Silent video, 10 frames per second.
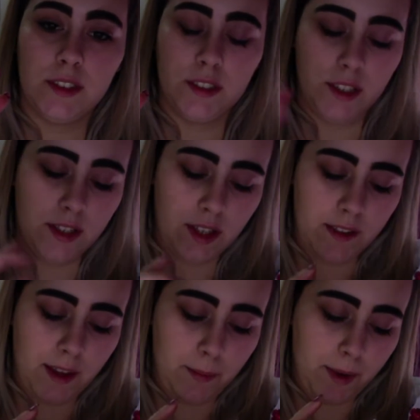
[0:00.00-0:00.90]
It's
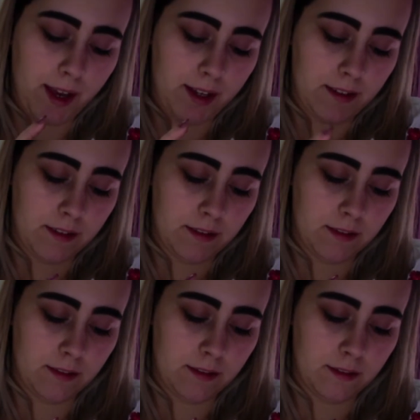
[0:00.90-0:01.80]
not that bad,
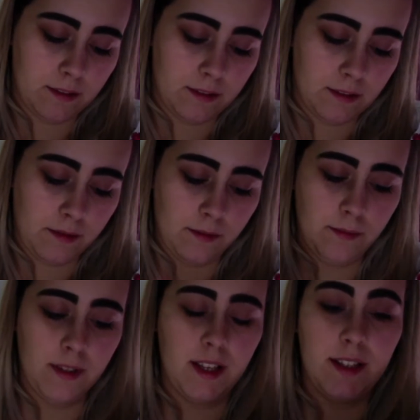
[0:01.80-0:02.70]

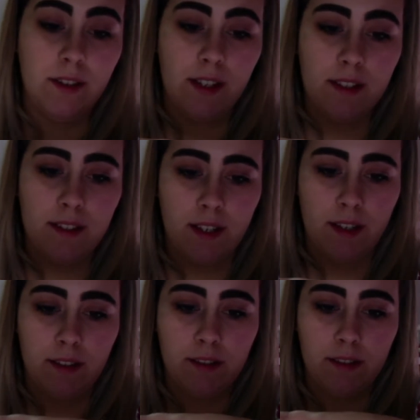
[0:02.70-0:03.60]
but as you can
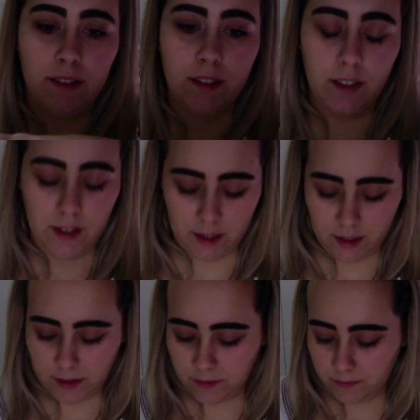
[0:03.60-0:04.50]
see,
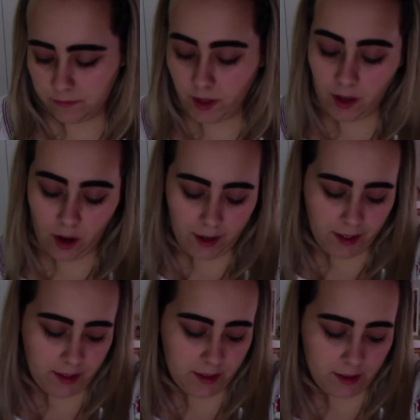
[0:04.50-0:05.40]
thank God
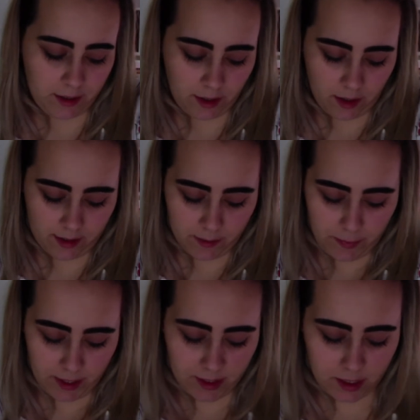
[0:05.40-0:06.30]
I did not
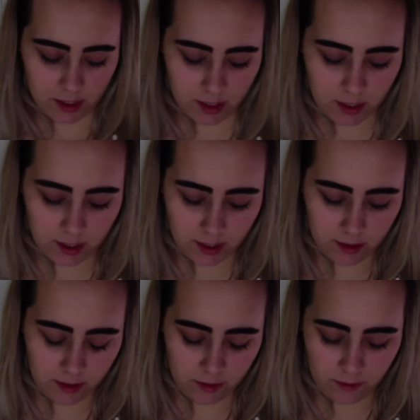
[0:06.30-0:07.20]
spend
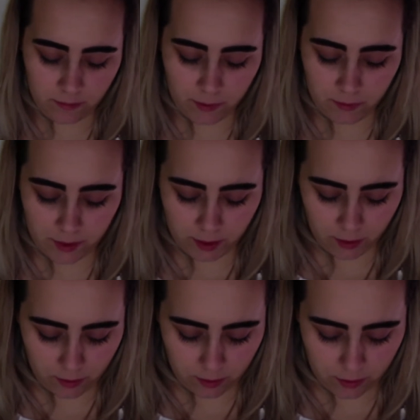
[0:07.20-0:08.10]

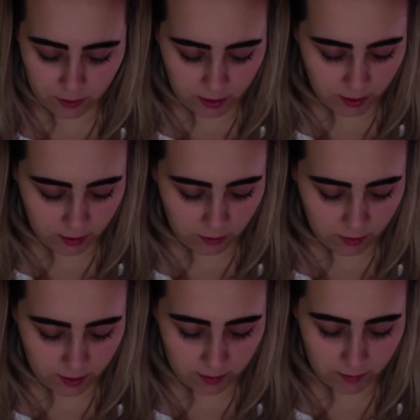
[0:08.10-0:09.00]
€15 on the other
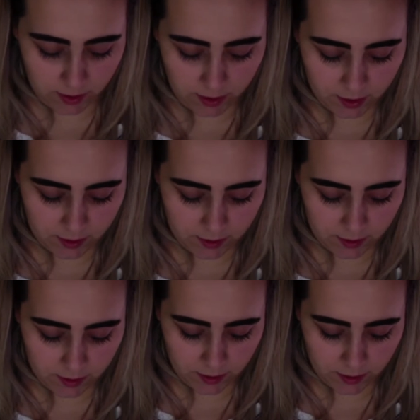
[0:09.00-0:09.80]
ones, because